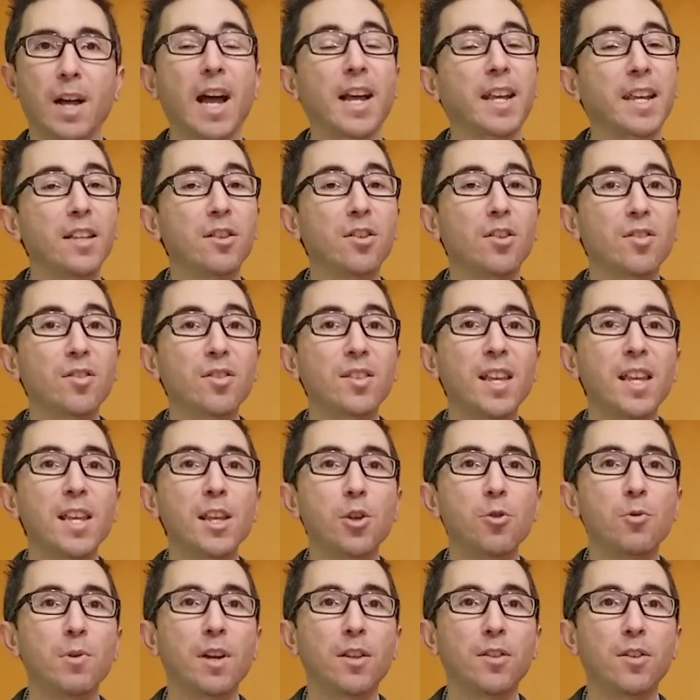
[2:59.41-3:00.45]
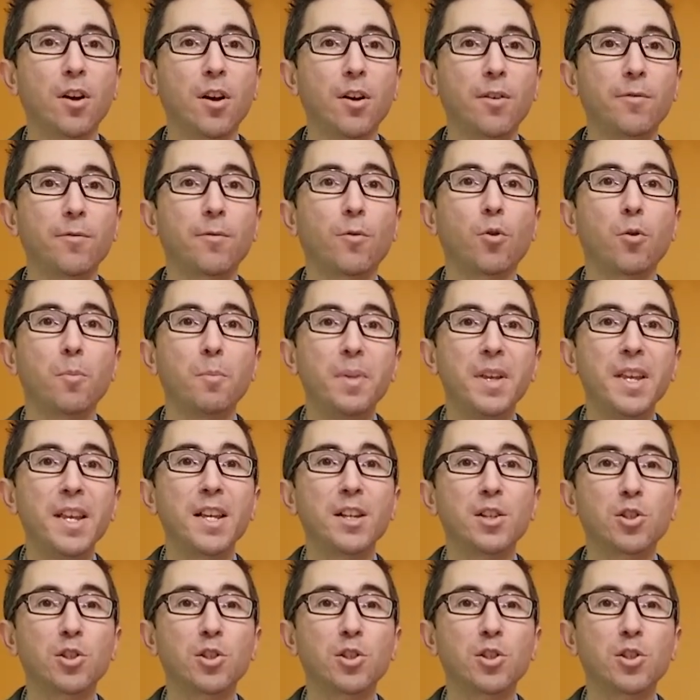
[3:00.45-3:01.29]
I cannot thank you enough for being